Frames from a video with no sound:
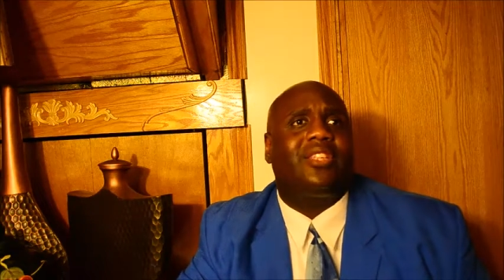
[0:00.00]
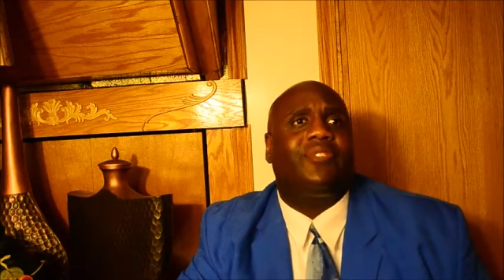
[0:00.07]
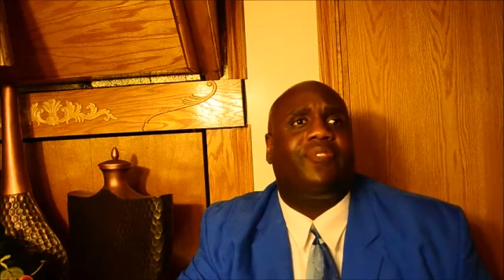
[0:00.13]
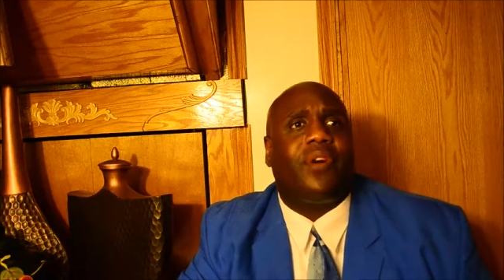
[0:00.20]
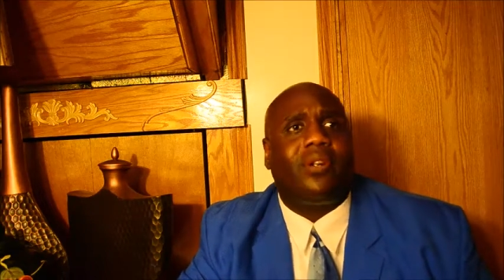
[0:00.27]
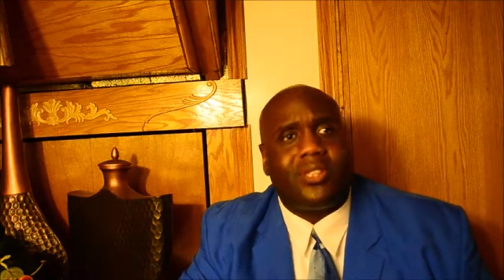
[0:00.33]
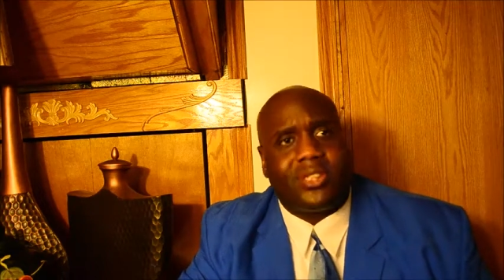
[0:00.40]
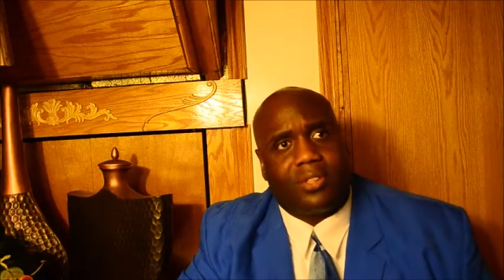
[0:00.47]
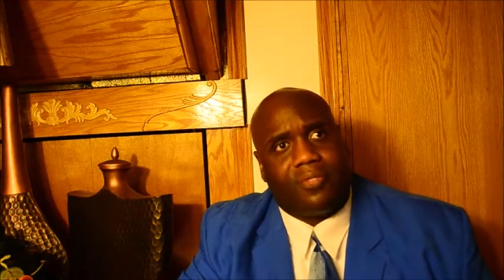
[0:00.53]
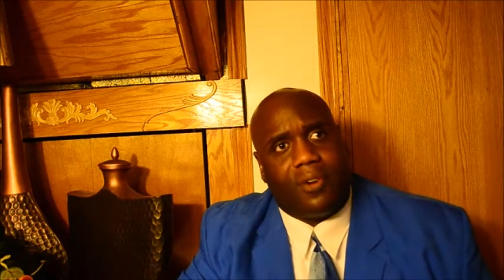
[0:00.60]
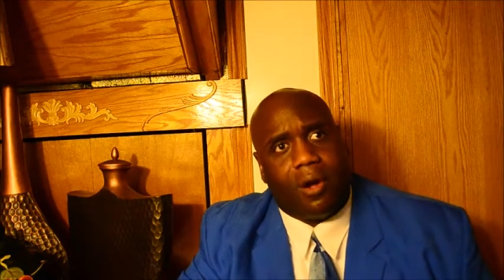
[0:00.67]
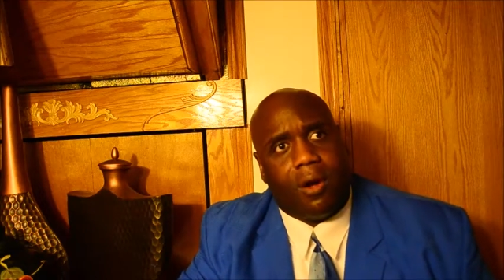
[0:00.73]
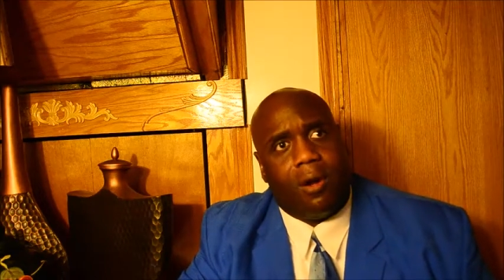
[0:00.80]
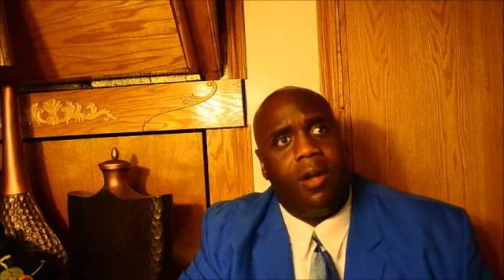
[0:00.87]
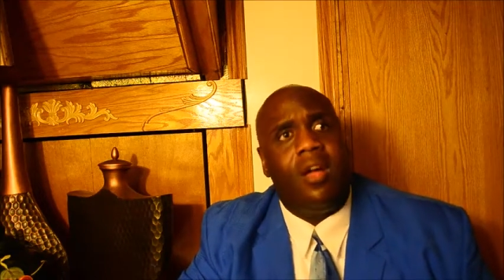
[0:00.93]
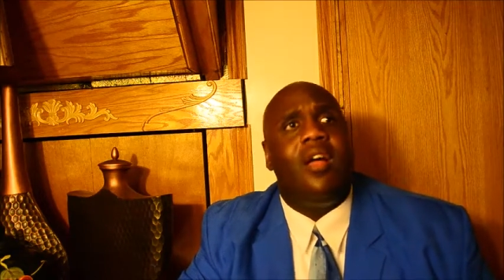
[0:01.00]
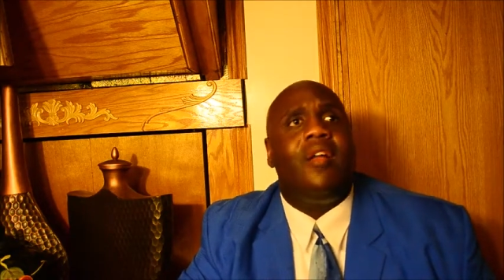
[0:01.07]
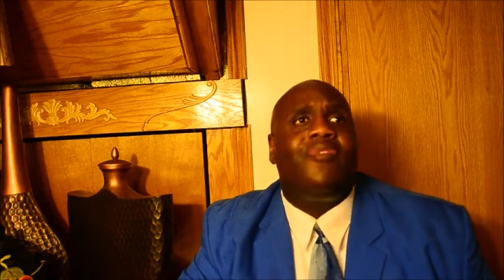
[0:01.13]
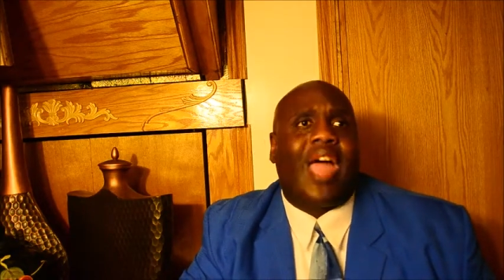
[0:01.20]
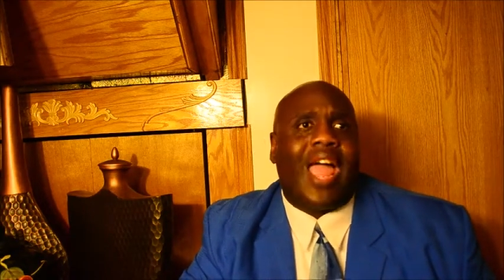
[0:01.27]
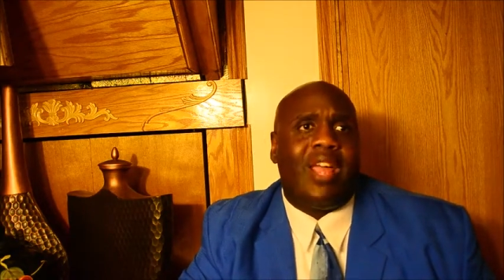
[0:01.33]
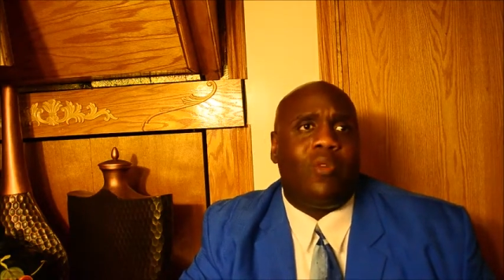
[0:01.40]
first of all,
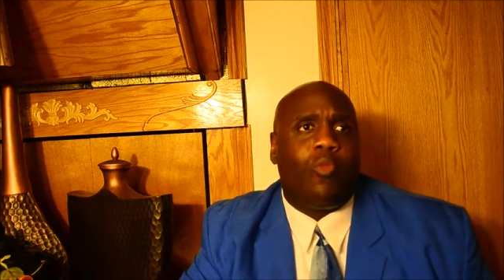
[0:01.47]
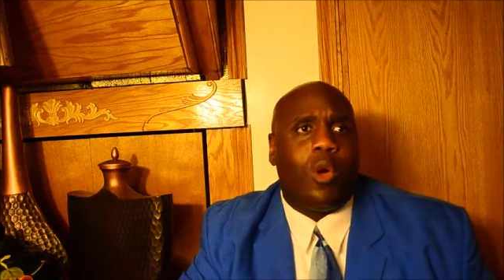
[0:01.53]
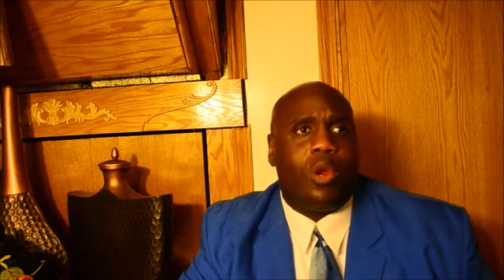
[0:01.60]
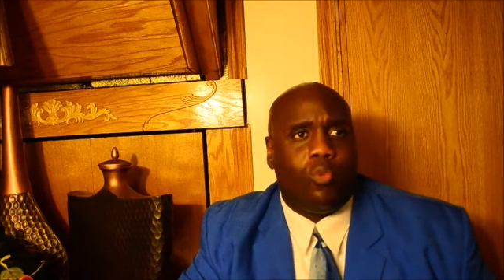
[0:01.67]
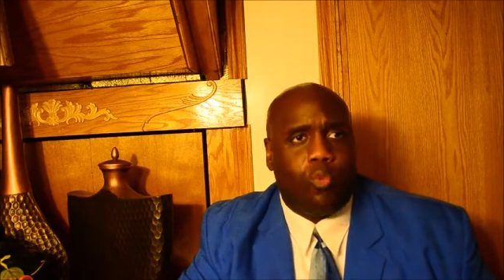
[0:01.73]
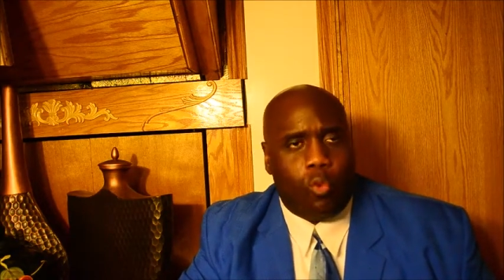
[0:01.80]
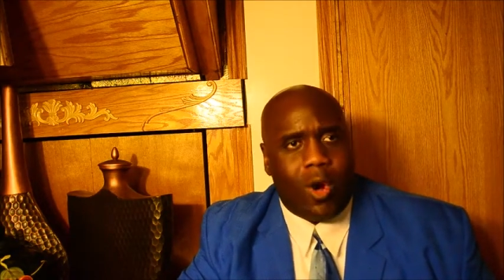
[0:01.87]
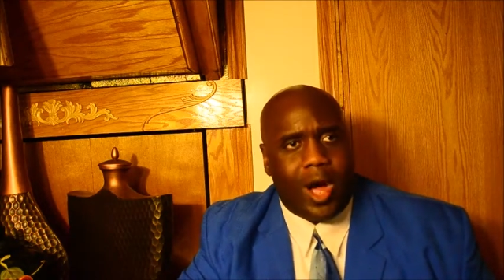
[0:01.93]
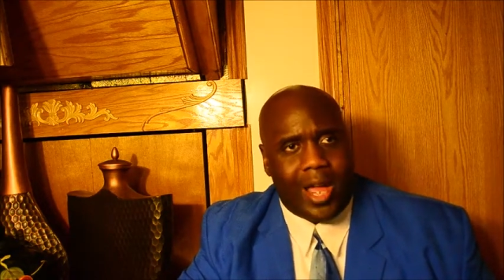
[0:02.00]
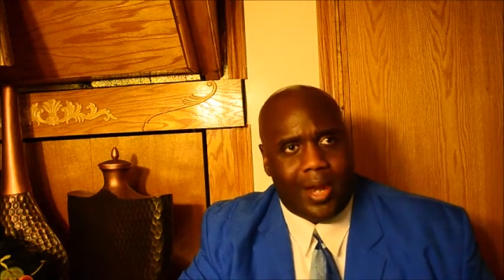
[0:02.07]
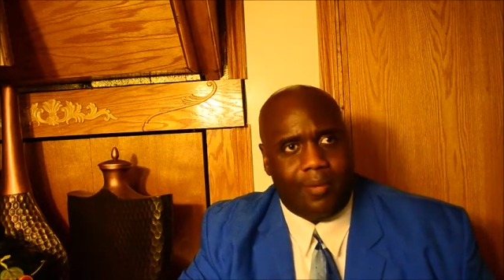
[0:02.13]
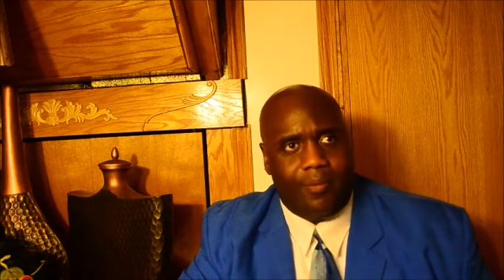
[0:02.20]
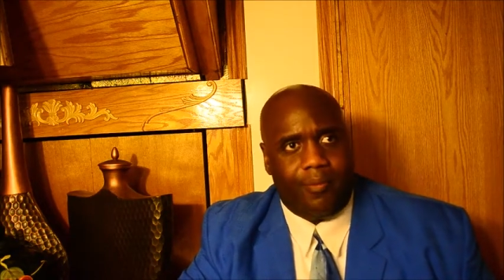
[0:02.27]
911